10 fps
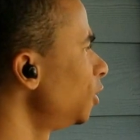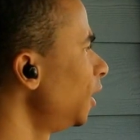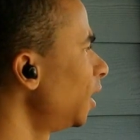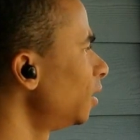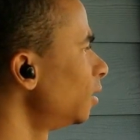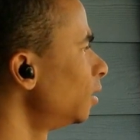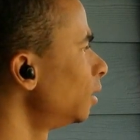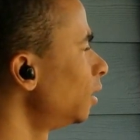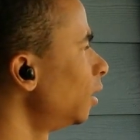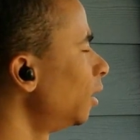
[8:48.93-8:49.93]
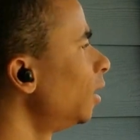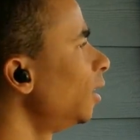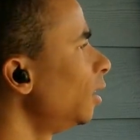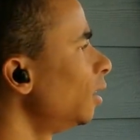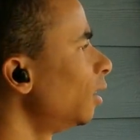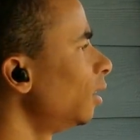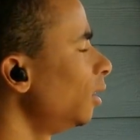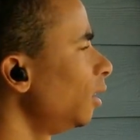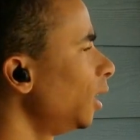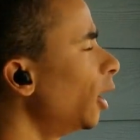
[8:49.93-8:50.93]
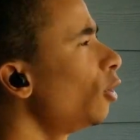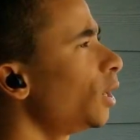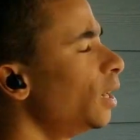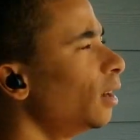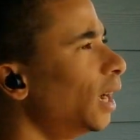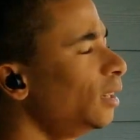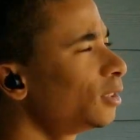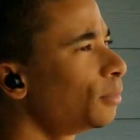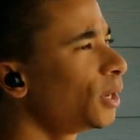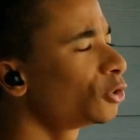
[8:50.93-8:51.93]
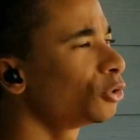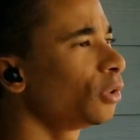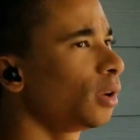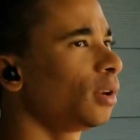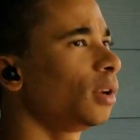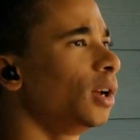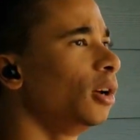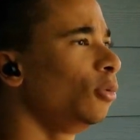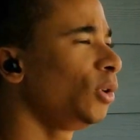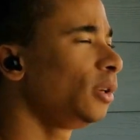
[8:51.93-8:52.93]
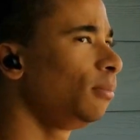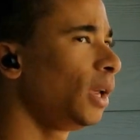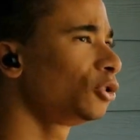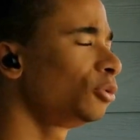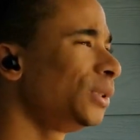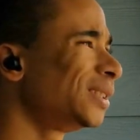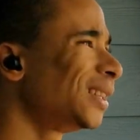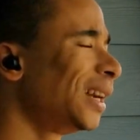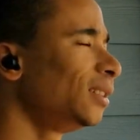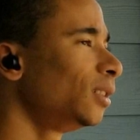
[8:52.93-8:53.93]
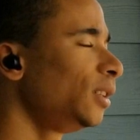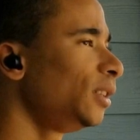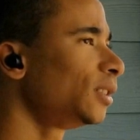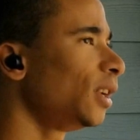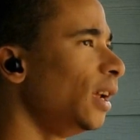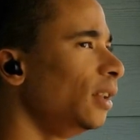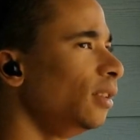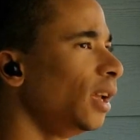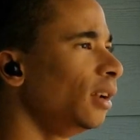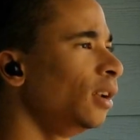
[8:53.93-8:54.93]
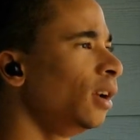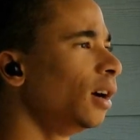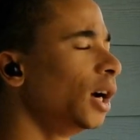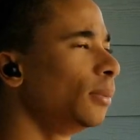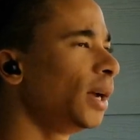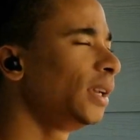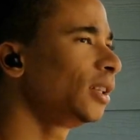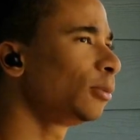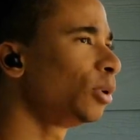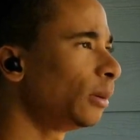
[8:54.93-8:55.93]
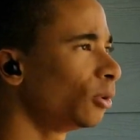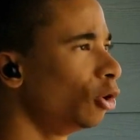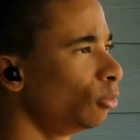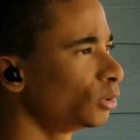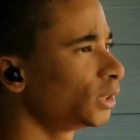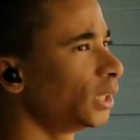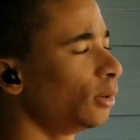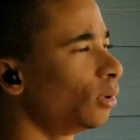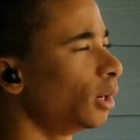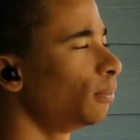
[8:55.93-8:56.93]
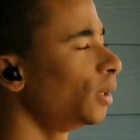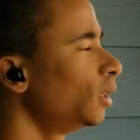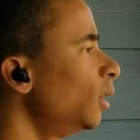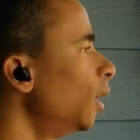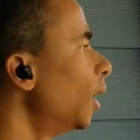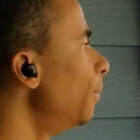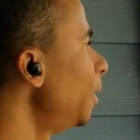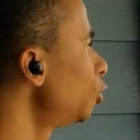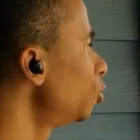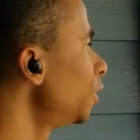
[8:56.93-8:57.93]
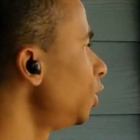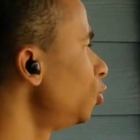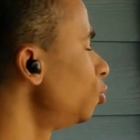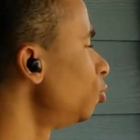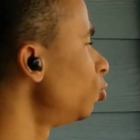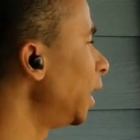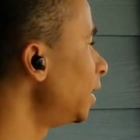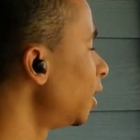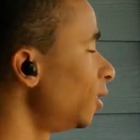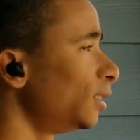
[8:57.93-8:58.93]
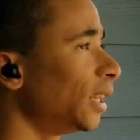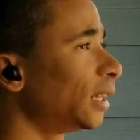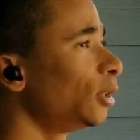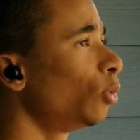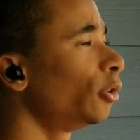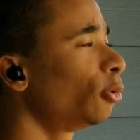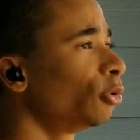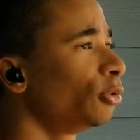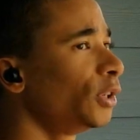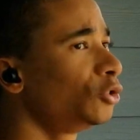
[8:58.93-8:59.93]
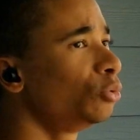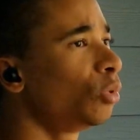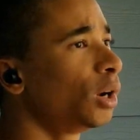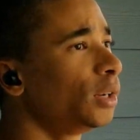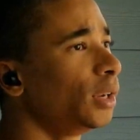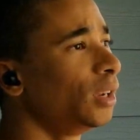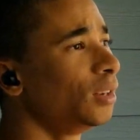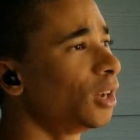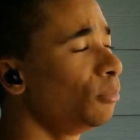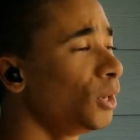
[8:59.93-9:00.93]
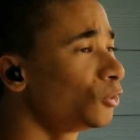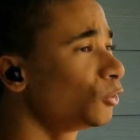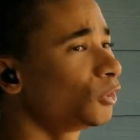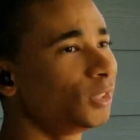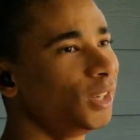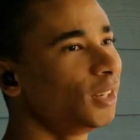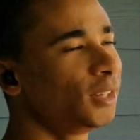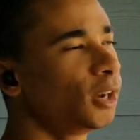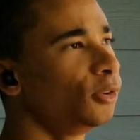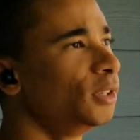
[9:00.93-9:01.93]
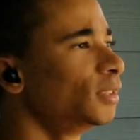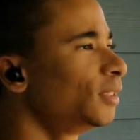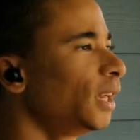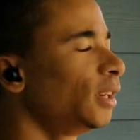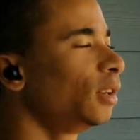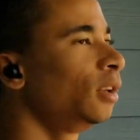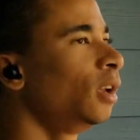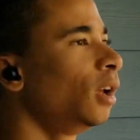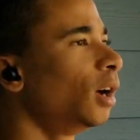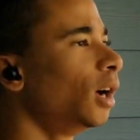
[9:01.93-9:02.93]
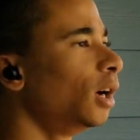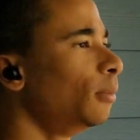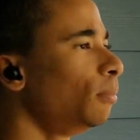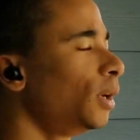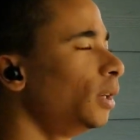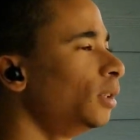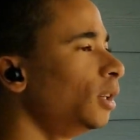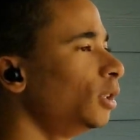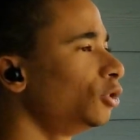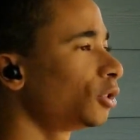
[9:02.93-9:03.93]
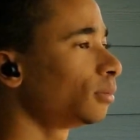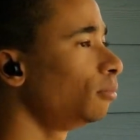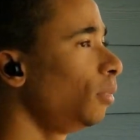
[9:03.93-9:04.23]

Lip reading: a lot of wind, when I'm riding my bike, or I'm in the student union and a lot of people are talking, and usually the person on the other end can't hear a thing besides my voice, and they usually even say that I have a very crisp and clear volume, especially much better compared to the